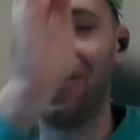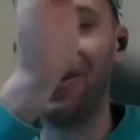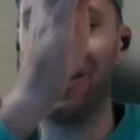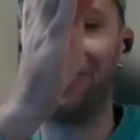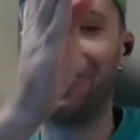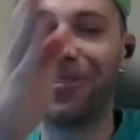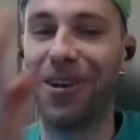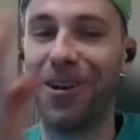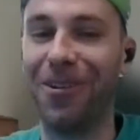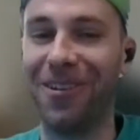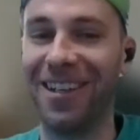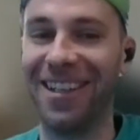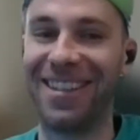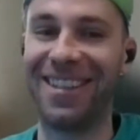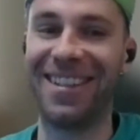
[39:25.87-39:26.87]
staring
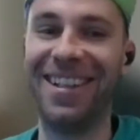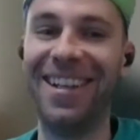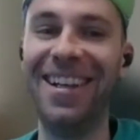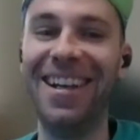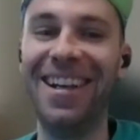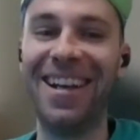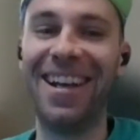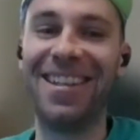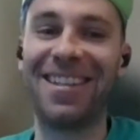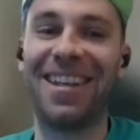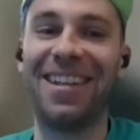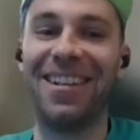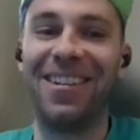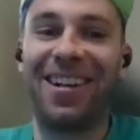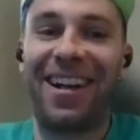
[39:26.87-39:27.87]
forward.
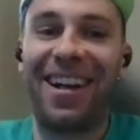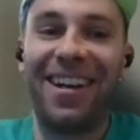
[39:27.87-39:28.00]
yeah, like, like